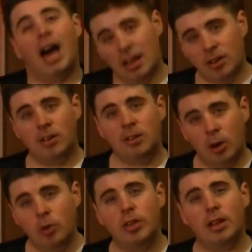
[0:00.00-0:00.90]
And I
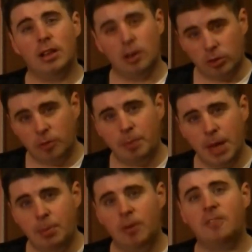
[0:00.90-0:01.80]
know that a lot of
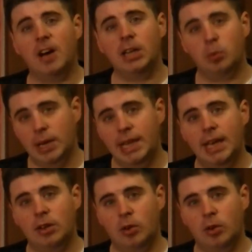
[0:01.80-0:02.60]
people find Wheelie